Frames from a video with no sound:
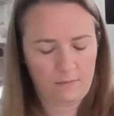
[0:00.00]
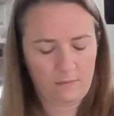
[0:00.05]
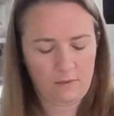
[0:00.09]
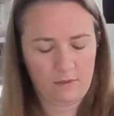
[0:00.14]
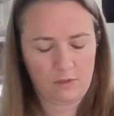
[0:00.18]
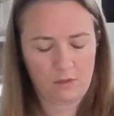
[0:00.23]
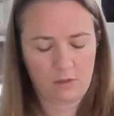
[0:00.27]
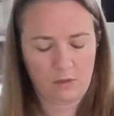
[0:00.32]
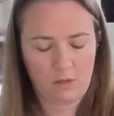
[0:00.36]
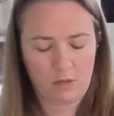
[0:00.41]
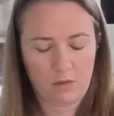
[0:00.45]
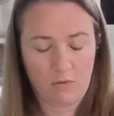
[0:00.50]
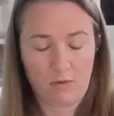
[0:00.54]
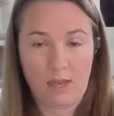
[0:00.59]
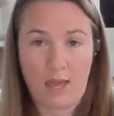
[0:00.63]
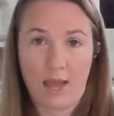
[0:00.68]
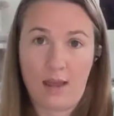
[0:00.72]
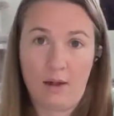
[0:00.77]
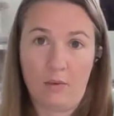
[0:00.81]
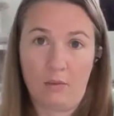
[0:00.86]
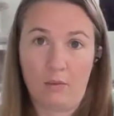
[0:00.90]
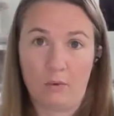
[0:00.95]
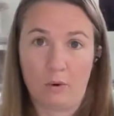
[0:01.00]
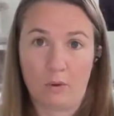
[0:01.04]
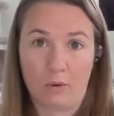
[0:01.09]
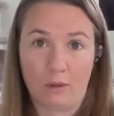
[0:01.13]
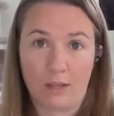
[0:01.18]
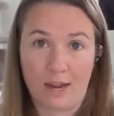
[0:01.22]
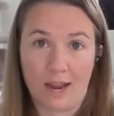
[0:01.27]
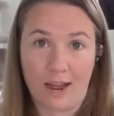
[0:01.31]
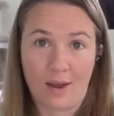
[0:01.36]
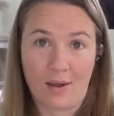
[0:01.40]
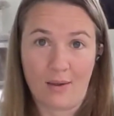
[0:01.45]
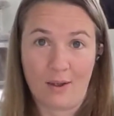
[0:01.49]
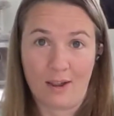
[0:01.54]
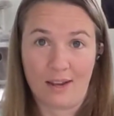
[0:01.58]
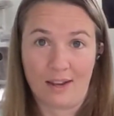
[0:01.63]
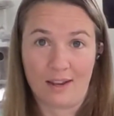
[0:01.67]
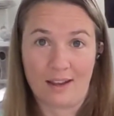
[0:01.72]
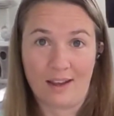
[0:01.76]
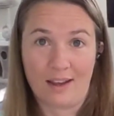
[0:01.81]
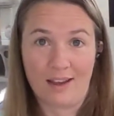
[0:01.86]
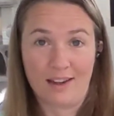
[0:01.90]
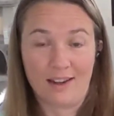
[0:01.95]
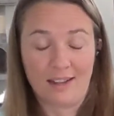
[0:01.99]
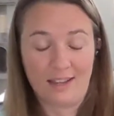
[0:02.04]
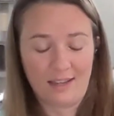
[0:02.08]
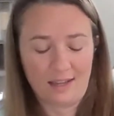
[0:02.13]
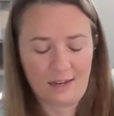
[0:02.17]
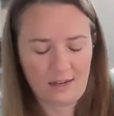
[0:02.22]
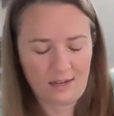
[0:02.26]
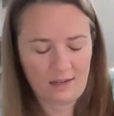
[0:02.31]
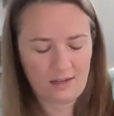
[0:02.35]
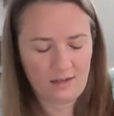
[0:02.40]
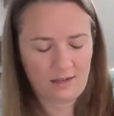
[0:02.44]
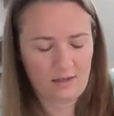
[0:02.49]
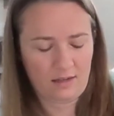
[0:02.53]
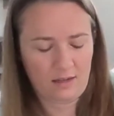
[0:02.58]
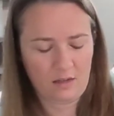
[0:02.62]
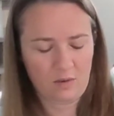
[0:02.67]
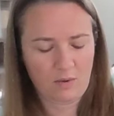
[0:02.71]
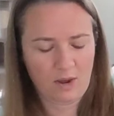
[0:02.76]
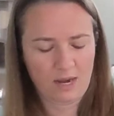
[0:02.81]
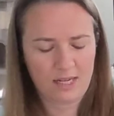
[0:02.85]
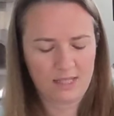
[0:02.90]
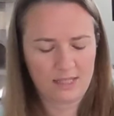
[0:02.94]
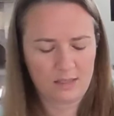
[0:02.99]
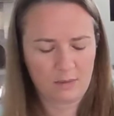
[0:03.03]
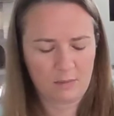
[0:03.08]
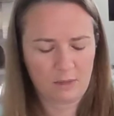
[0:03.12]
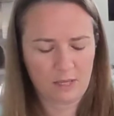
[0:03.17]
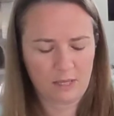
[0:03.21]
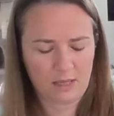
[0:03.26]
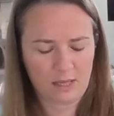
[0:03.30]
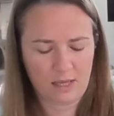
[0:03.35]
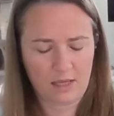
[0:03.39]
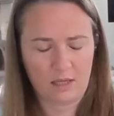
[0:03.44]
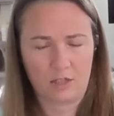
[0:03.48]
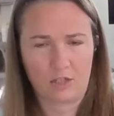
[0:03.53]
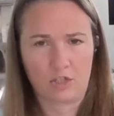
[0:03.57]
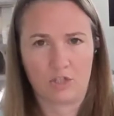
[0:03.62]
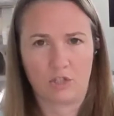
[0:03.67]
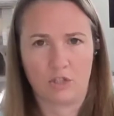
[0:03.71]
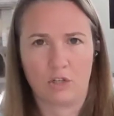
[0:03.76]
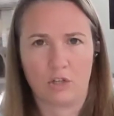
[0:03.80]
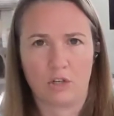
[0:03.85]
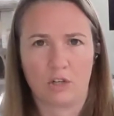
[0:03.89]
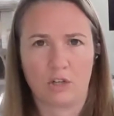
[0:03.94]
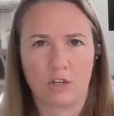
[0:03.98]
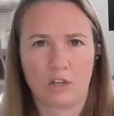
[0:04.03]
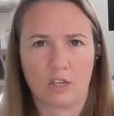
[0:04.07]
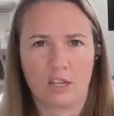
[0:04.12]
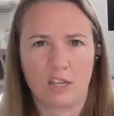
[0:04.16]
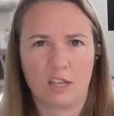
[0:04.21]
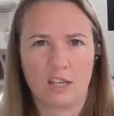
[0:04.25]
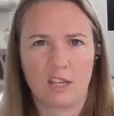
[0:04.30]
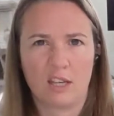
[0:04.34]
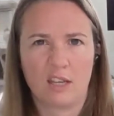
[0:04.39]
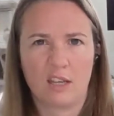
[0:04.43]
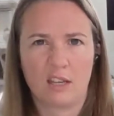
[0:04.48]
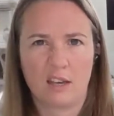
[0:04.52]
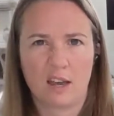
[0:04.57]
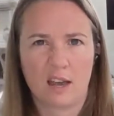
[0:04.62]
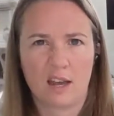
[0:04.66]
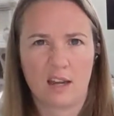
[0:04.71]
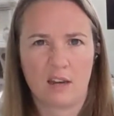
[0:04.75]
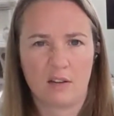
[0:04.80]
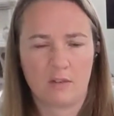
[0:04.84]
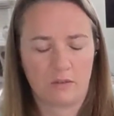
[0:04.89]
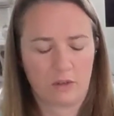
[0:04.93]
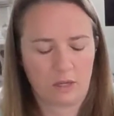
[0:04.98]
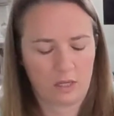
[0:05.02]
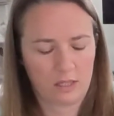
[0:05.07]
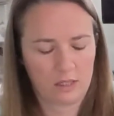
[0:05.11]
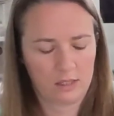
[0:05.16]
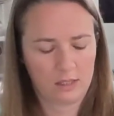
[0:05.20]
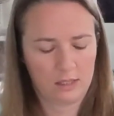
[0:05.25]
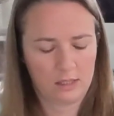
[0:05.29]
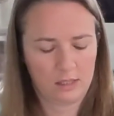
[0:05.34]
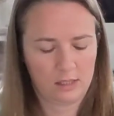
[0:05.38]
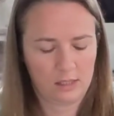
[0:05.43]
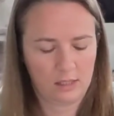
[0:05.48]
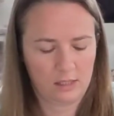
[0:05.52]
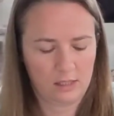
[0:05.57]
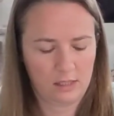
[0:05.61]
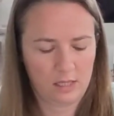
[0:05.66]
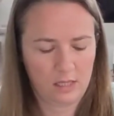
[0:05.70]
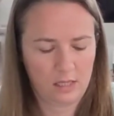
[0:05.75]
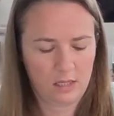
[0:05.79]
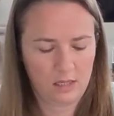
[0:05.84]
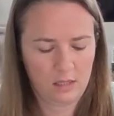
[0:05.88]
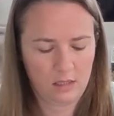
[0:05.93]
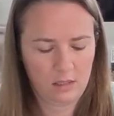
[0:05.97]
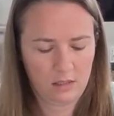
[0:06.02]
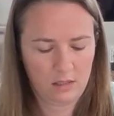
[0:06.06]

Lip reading: so that you can roll it out and cut it. You want it to be like a sugar cookie kind of a consistency,